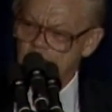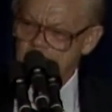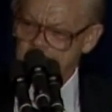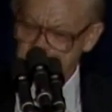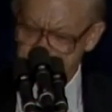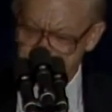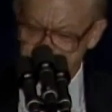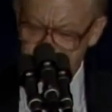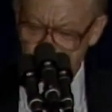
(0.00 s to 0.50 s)
when this
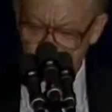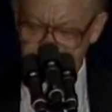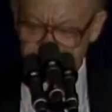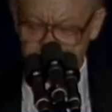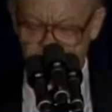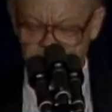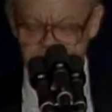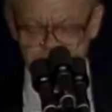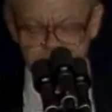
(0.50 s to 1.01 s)

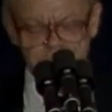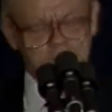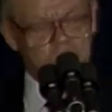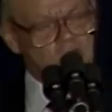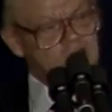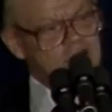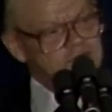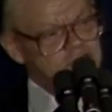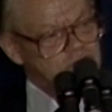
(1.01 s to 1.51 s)
association's
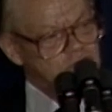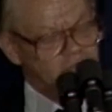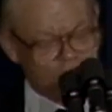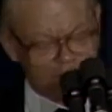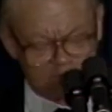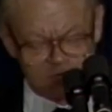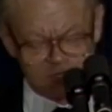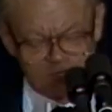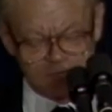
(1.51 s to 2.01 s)
board of
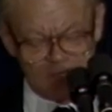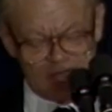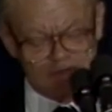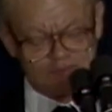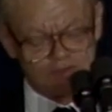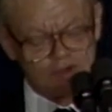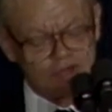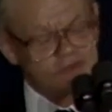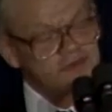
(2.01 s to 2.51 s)
directors met
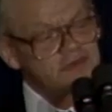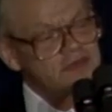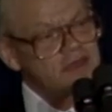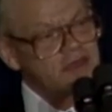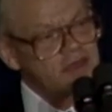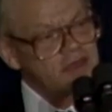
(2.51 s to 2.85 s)
with